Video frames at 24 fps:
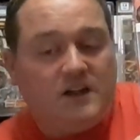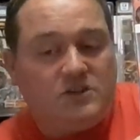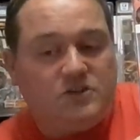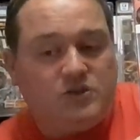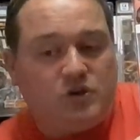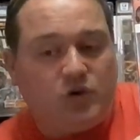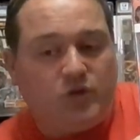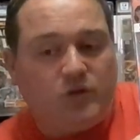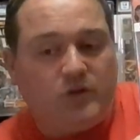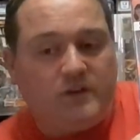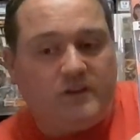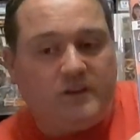
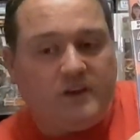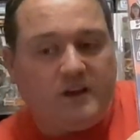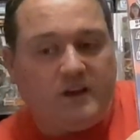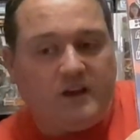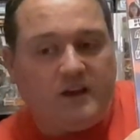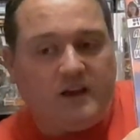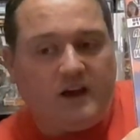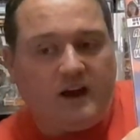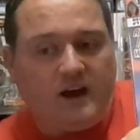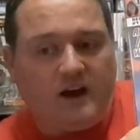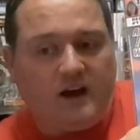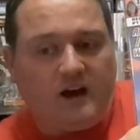during
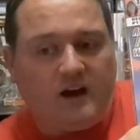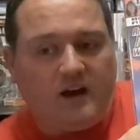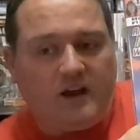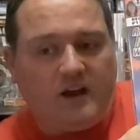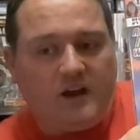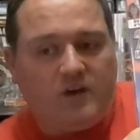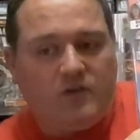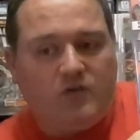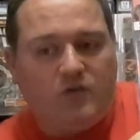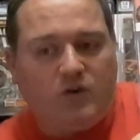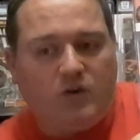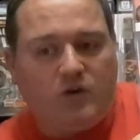the
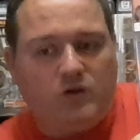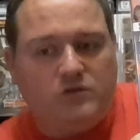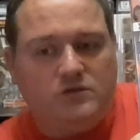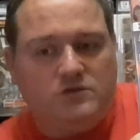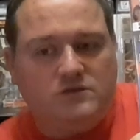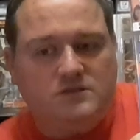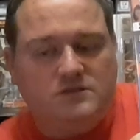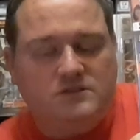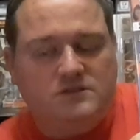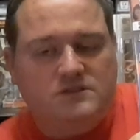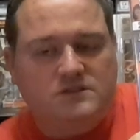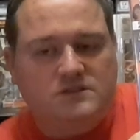
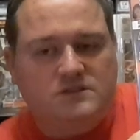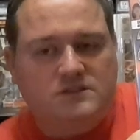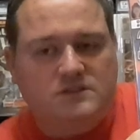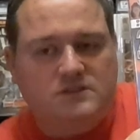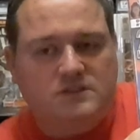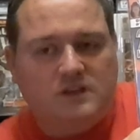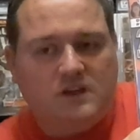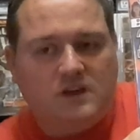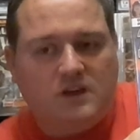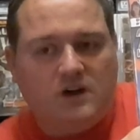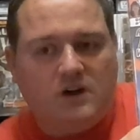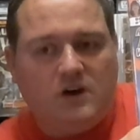Heroes
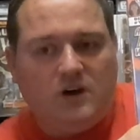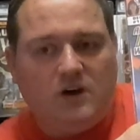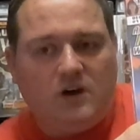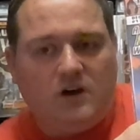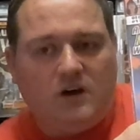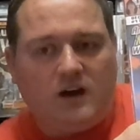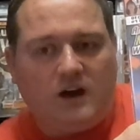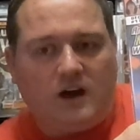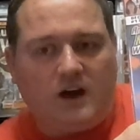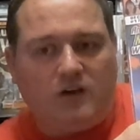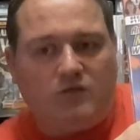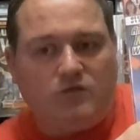
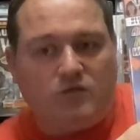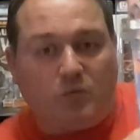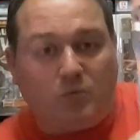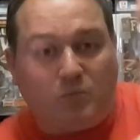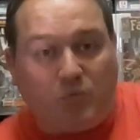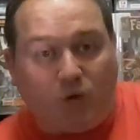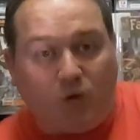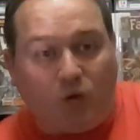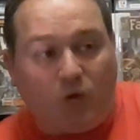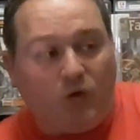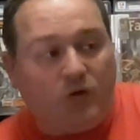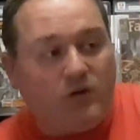
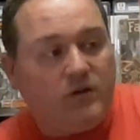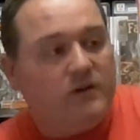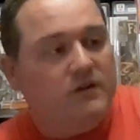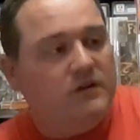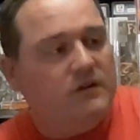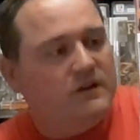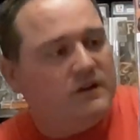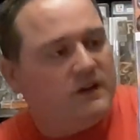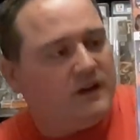Reborn